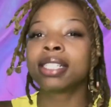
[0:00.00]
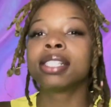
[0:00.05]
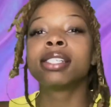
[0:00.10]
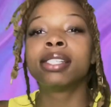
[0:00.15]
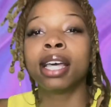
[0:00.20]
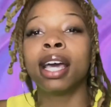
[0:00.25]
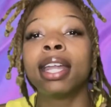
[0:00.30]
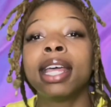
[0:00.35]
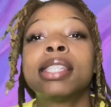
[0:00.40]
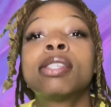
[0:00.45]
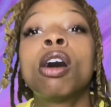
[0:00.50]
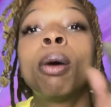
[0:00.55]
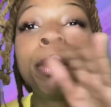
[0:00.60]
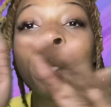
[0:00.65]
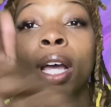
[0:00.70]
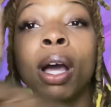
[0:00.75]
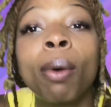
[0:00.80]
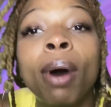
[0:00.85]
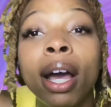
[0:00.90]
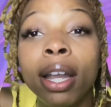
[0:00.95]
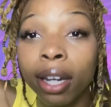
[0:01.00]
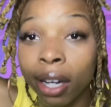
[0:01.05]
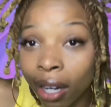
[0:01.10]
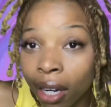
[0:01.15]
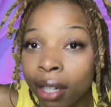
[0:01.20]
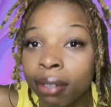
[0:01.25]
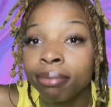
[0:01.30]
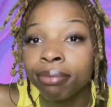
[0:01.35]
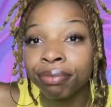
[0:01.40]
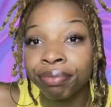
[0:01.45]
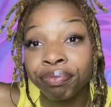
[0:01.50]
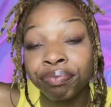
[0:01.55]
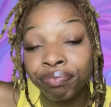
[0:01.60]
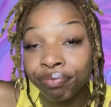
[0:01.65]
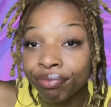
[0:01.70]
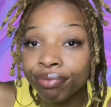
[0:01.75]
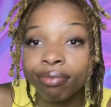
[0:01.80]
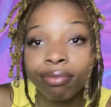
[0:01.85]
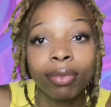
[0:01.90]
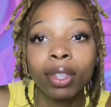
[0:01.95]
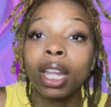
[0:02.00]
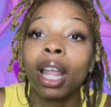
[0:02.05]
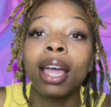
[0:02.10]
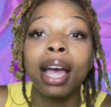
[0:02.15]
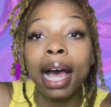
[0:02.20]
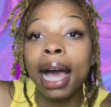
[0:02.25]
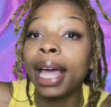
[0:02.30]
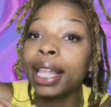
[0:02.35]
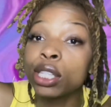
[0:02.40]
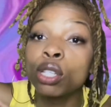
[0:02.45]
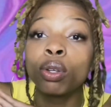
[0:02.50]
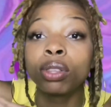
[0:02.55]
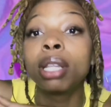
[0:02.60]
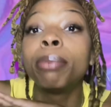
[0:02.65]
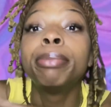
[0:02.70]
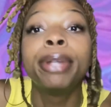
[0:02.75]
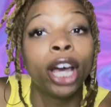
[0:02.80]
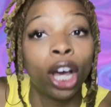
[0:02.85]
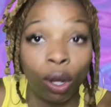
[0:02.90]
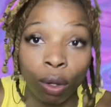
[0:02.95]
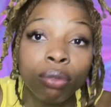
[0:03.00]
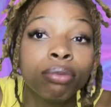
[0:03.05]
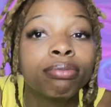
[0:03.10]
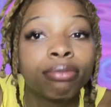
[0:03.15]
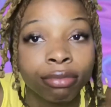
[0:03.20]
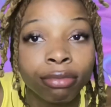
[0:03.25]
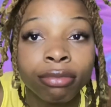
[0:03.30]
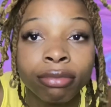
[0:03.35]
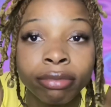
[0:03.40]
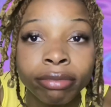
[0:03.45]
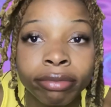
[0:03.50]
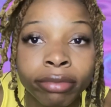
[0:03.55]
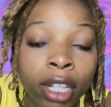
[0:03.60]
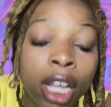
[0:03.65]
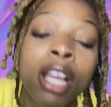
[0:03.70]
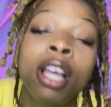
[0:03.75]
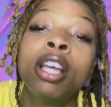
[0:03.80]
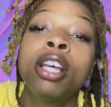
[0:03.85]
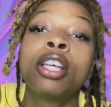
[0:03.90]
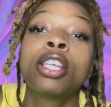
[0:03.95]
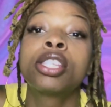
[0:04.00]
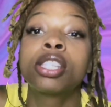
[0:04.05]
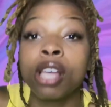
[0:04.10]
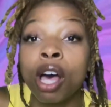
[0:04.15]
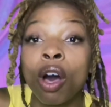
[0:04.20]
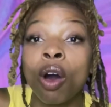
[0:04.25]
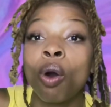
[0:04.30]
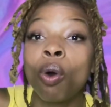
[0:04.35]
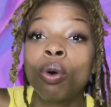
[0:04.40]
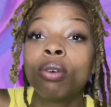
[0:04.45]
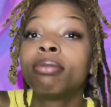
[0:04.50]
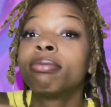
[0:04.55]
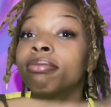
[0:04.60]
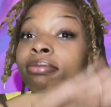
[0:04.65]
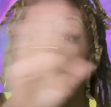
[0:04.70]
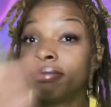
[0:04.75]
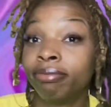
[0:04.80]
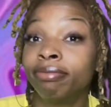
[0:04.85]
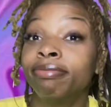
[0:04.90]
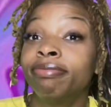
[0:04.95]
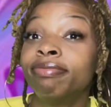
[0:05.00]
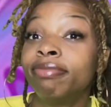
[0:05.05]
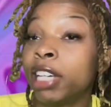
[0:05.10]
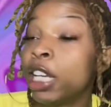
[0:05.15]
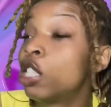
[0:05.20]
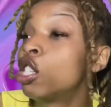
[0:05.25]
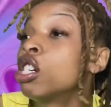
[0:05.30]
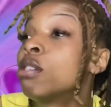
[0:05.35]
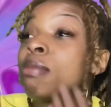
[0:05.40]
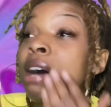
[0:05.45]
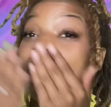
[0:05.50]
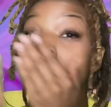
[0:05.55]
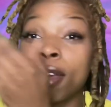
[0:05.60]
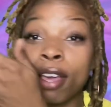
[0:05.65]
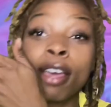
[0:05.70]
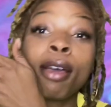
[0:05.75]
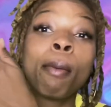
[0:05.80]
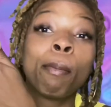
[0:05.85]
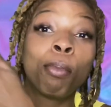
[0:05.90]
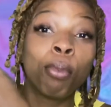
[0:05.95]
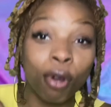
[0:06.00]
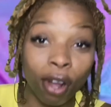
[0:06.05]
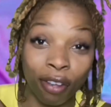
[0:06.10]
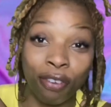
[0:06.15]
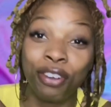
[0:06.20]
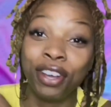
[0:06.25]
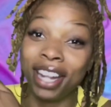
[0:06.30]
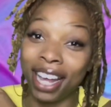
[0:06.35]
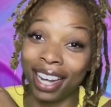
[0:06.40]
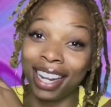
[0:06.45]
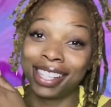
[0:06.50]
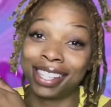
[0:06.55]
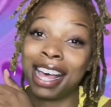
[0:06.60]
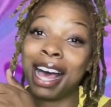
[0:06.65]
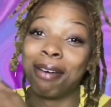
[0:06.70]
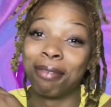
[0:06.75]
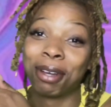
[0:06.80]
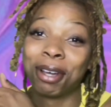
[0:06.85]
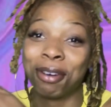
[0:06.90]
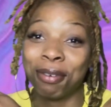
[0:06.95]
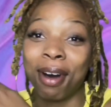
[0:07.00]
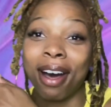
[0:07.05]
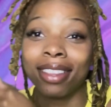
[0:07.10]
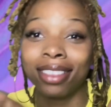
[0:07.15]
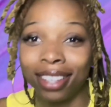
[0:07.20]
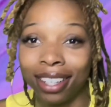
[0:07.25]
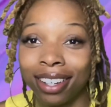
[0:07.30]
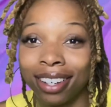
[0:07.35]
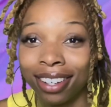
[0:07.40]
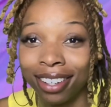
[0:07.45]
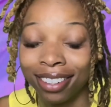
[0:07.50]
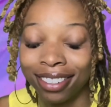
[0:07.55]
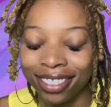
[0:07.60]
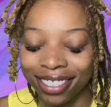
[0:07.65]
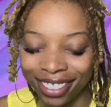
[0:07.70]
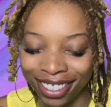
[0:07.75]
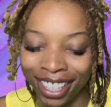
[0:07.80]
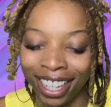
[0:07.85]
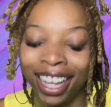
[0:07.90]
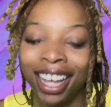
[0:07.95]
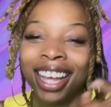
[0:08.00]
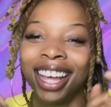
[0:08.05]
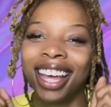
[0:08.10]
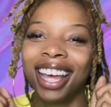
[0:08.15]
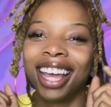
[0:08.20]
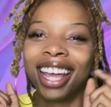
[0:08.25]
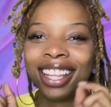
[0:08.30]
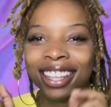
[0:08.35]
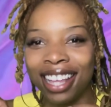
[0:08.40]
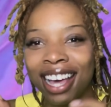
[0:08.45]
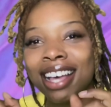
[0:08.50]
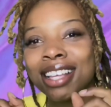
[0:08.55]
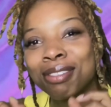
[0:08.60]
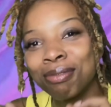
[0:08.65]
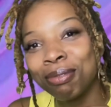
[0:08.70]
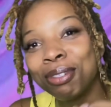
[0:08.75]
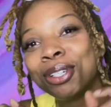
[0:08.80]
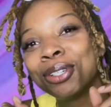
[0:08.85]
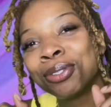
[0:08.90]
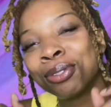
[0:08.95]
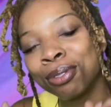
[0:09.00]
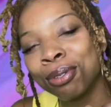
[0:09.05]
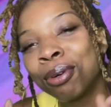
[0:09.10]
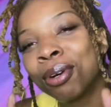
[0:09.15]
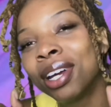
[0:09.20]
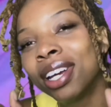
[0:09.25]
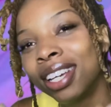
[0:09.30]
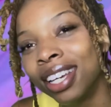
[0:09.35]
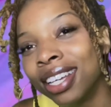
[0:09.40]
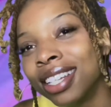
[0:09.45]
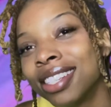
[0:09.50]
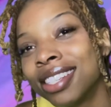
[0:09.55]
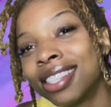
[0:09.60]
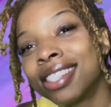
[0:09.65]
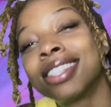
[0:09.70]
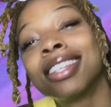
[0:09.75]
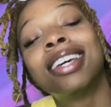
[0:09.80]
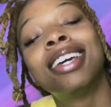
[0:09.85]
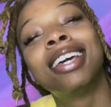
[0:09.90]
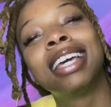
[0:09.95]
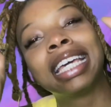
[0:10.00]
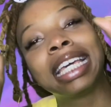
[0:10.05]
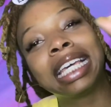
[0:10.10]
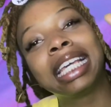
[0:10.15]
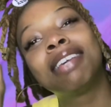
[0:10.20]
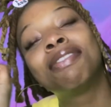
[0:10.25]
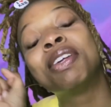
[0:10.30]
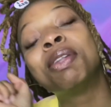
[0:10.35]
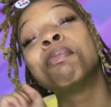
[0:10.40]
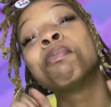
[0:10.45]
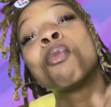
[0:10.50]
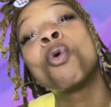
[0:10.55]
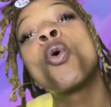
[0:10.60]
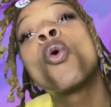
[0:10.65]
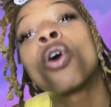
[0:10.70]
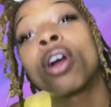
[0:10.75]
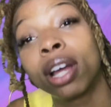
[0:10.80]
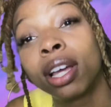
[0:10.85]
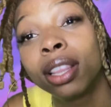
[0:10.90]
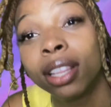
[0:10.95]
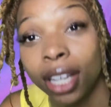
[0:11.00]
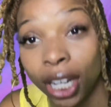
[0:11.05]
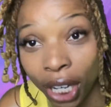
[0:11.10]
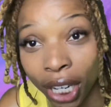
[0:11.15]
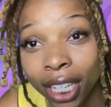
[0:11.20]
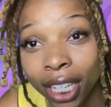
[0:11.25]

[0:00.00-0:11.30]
that. They told me to go out there. I told them no. So they told my boyfriend at the time to go out there. And that's when the story gets even more hilarious.